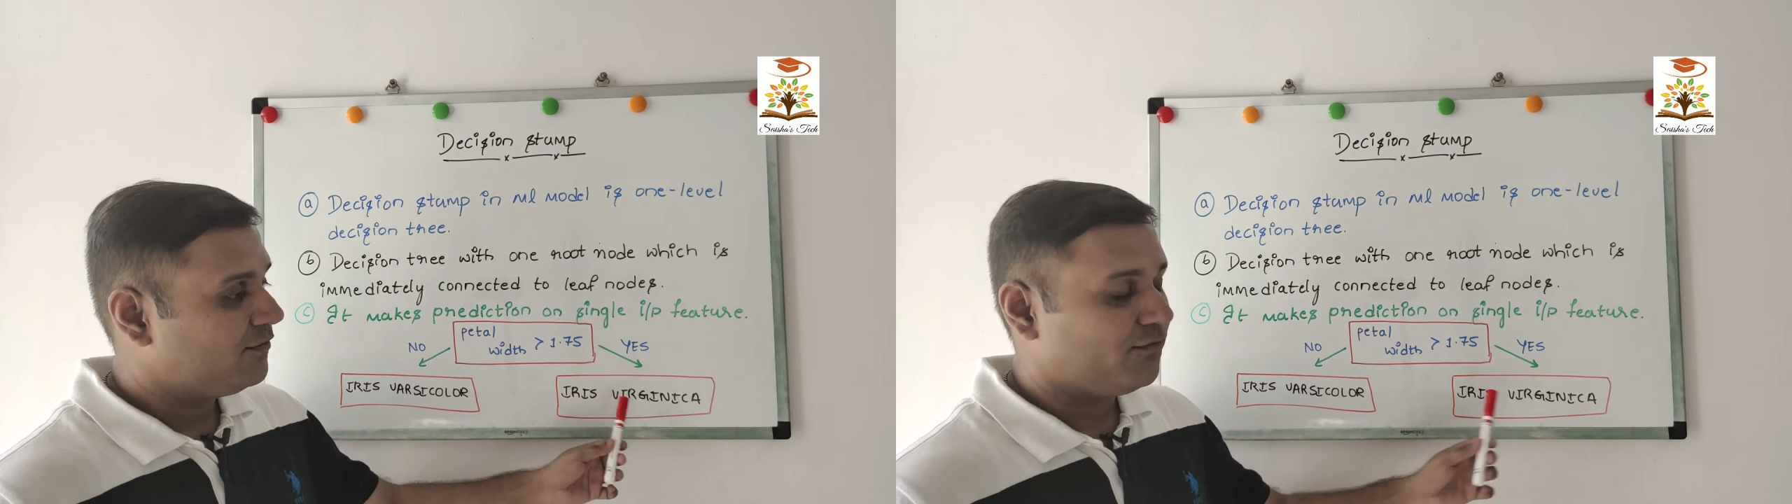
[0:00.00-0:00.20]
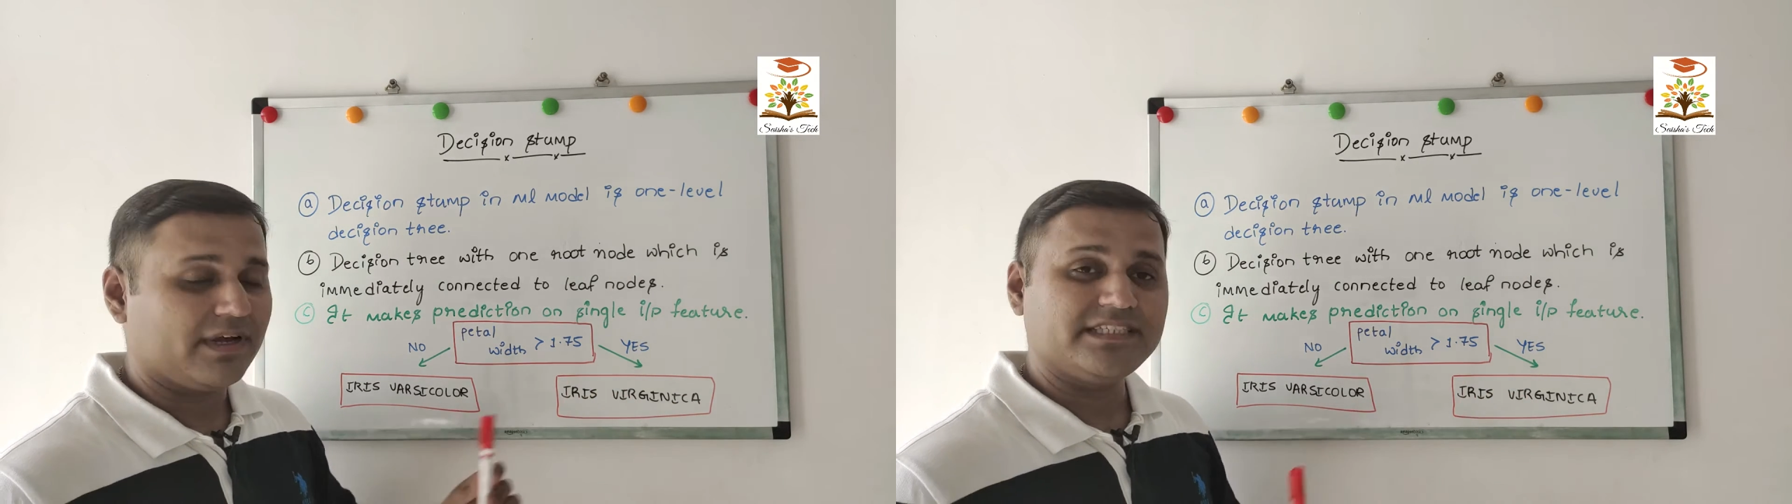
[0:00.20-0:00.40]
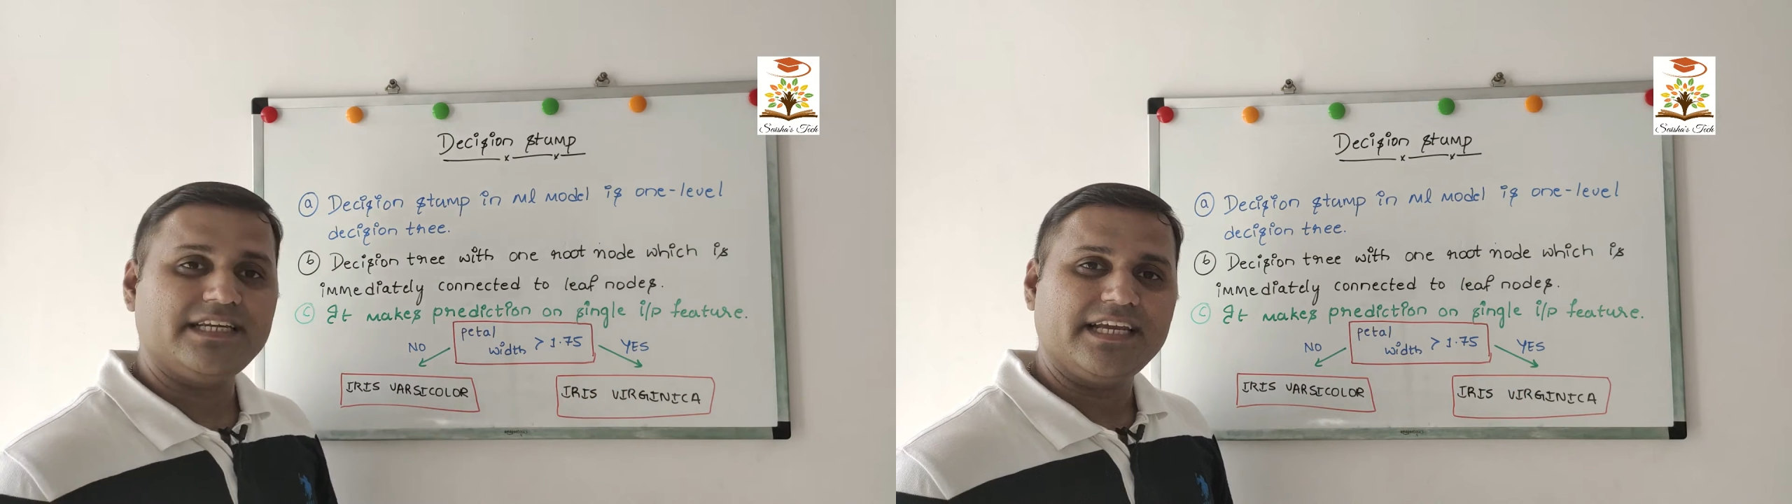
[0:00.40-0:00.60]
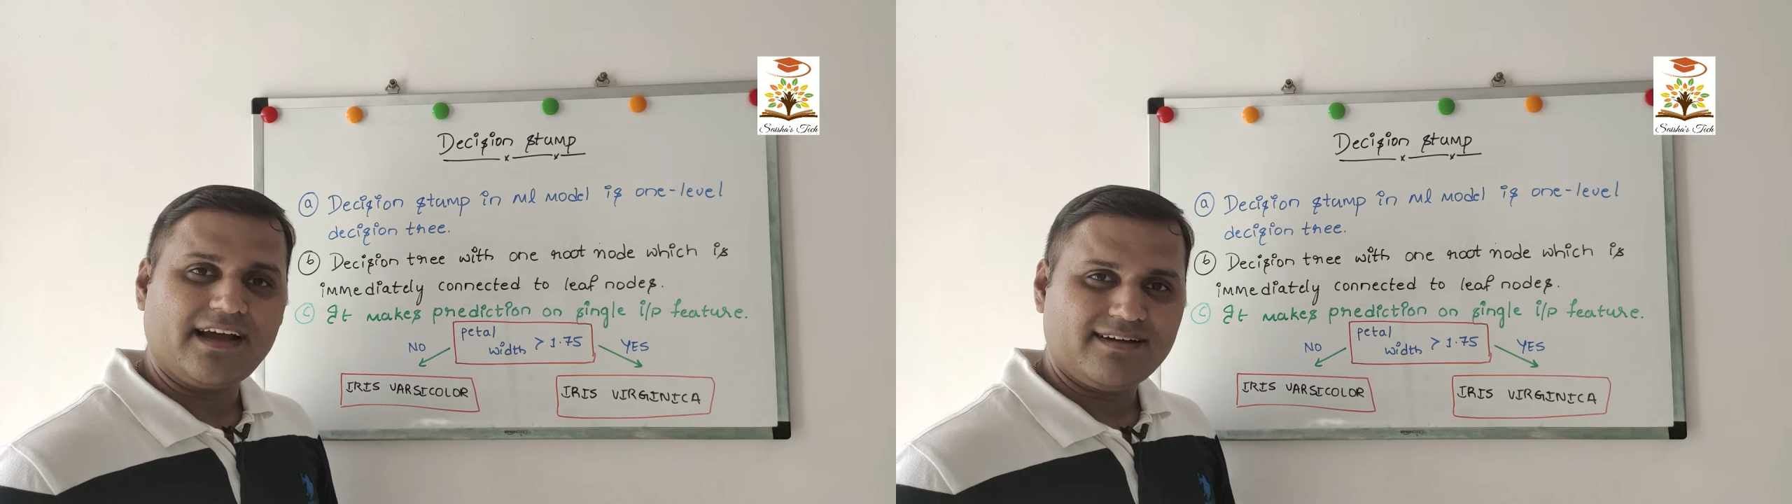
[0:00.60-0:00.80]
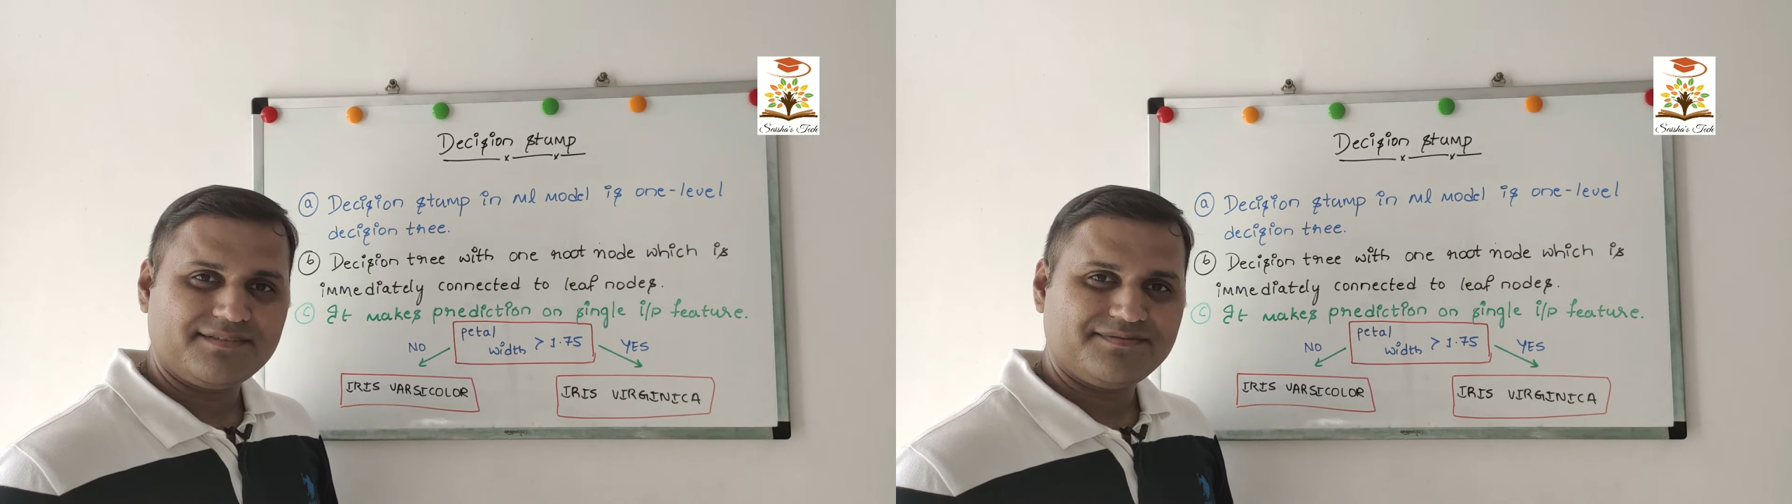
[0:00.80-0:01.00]

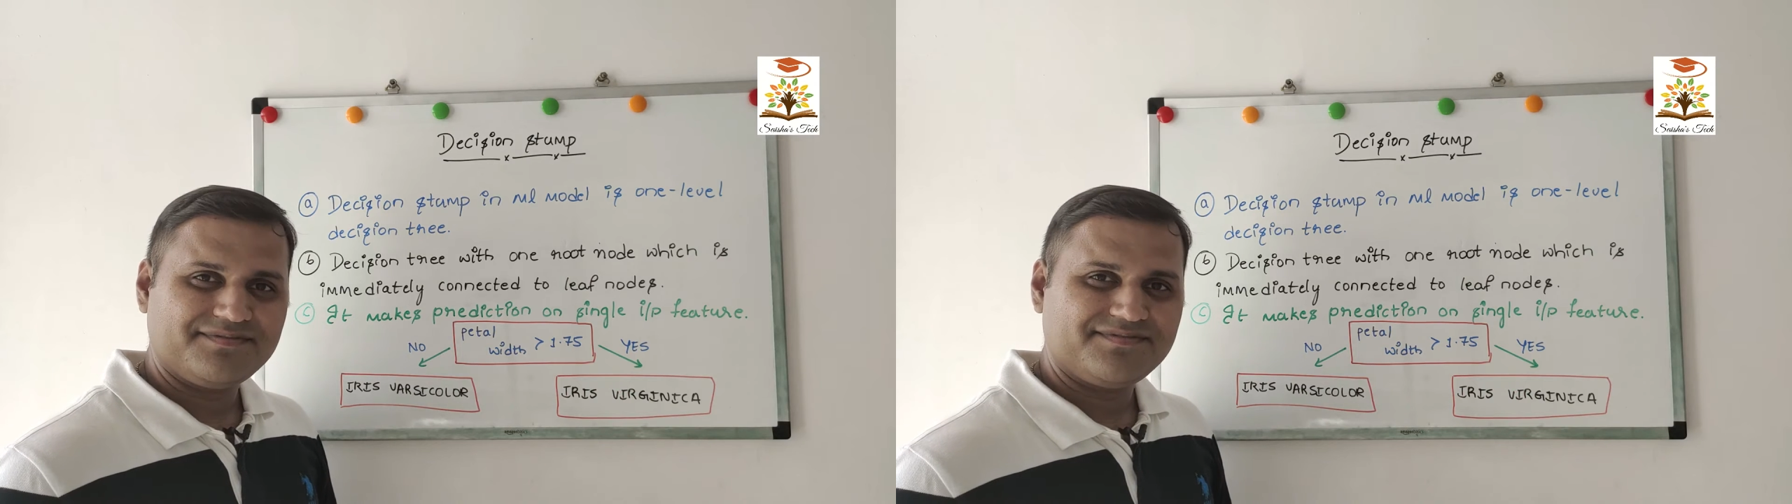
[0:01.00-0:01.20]
virginica,